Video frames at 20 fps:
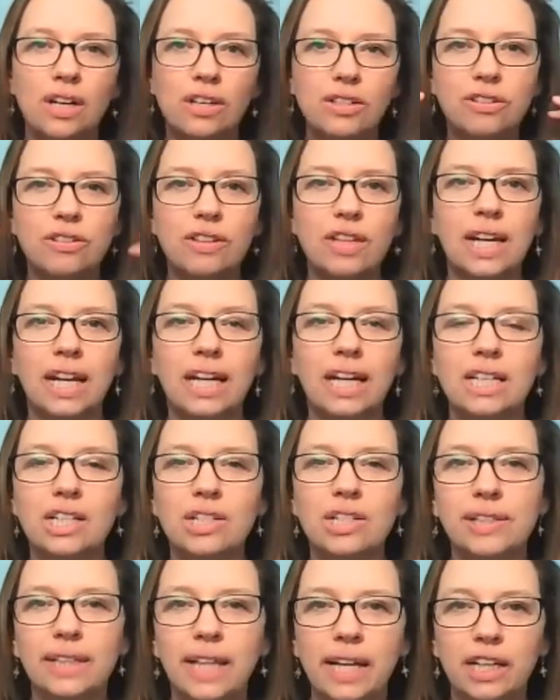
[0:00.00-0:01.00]
So then I can
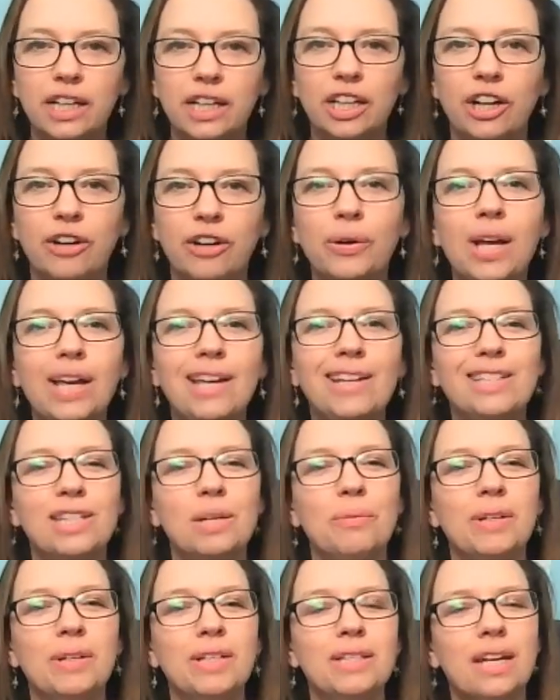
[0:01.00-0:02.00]
just let it go.
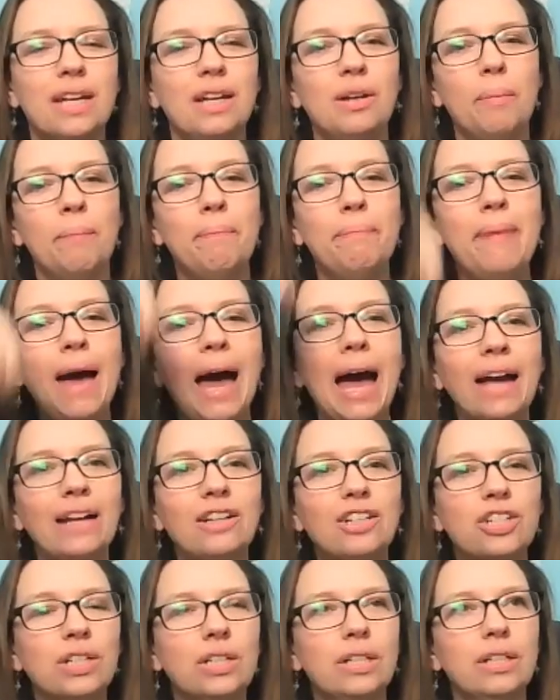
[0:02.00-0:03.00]
Someone said,
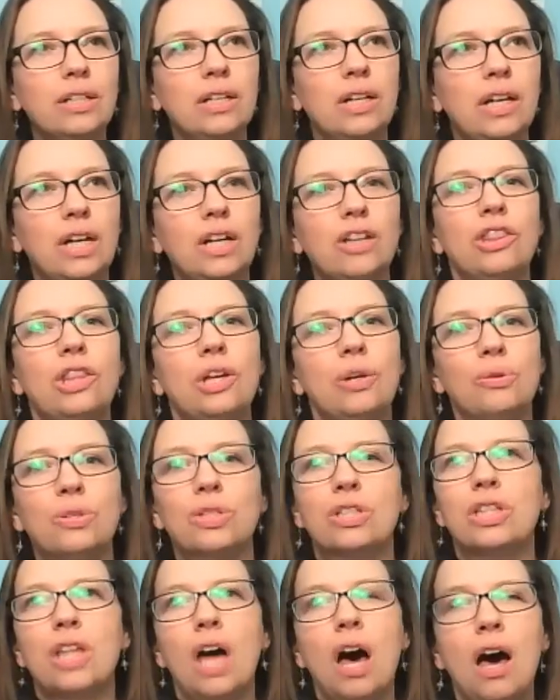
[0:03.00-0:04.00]
imagine those
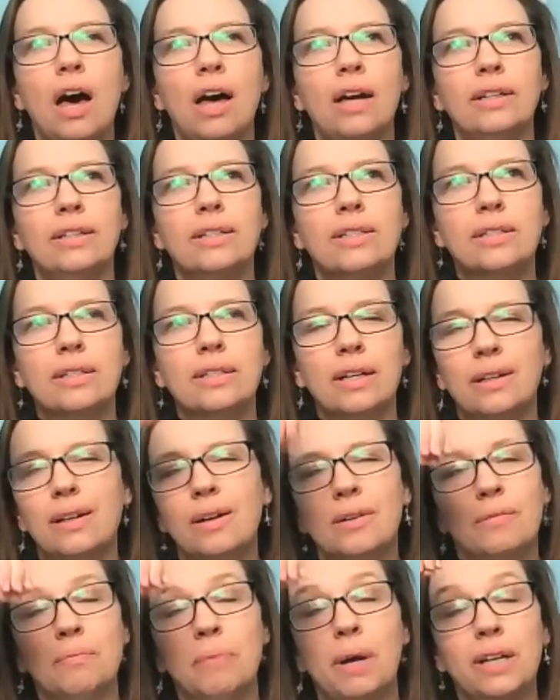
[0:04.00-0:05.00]
thoughts.
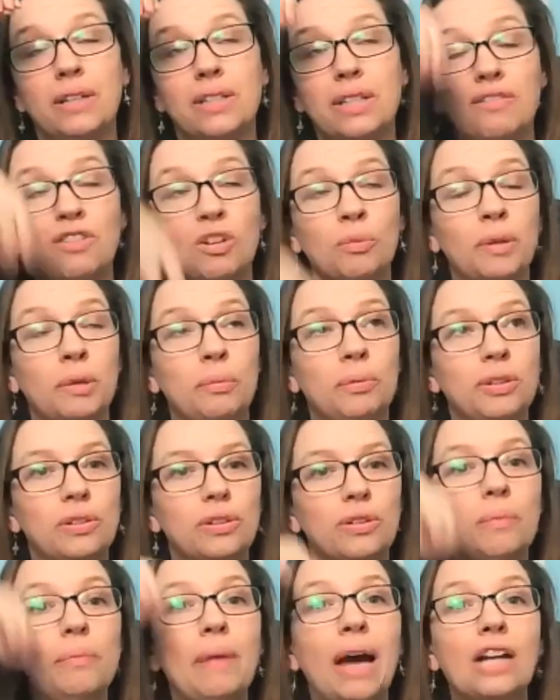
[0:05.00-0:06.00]
Probably several people do.
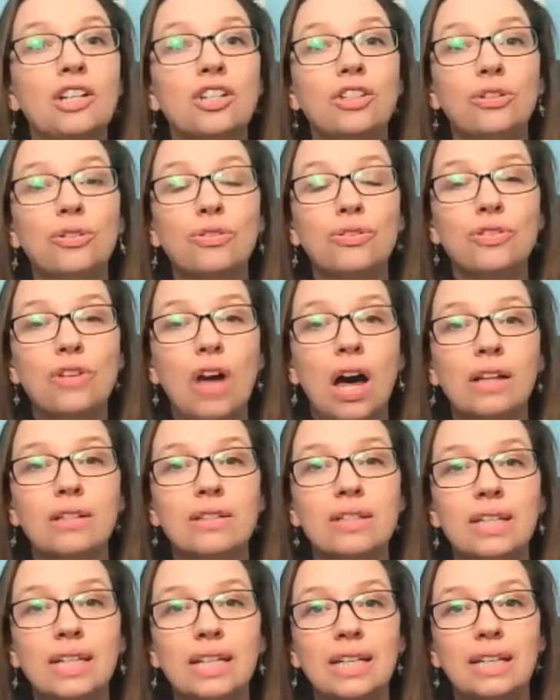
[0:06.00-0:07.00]
Imagine those
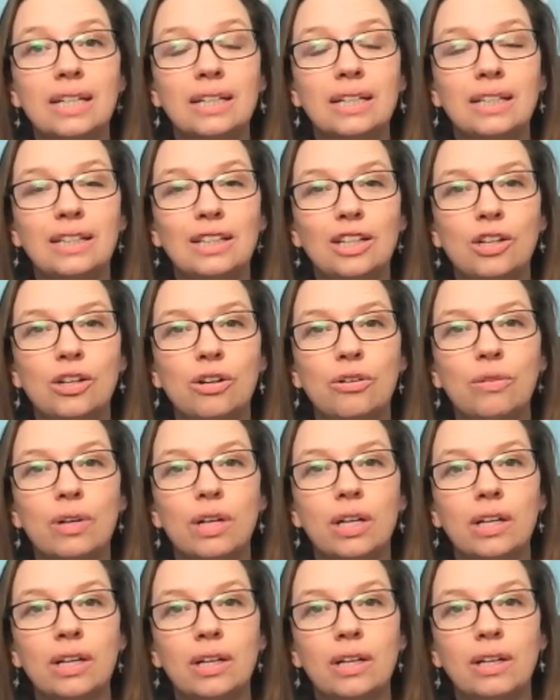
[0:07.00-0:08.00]
thoughts in
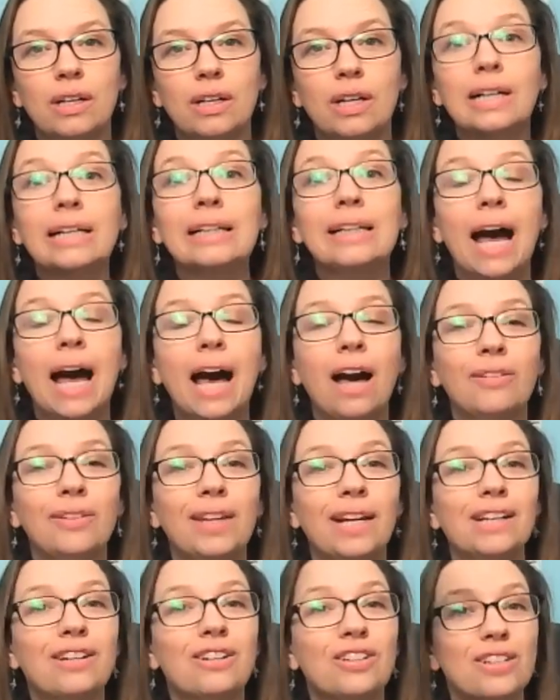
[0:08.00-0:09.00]
a cloud
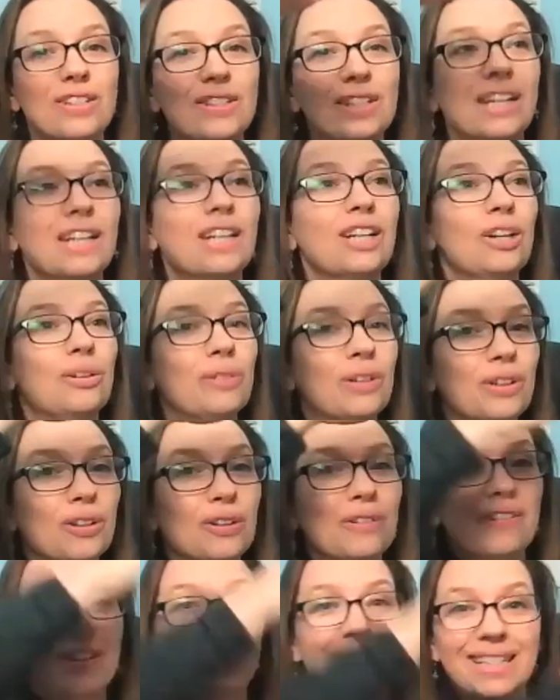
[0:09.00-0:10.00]
that are just like going
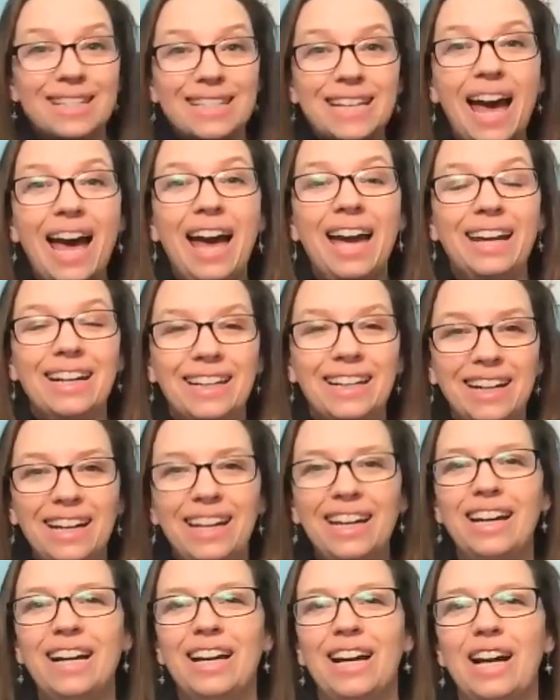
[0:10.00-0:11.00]
over the
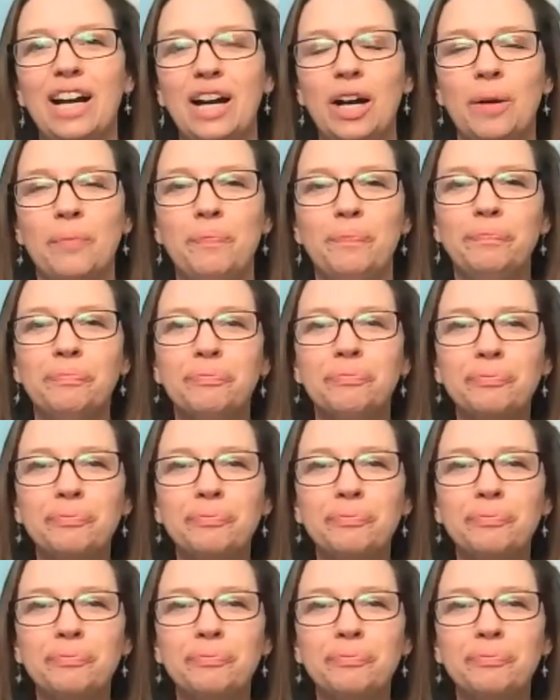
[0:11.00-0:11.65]
sky.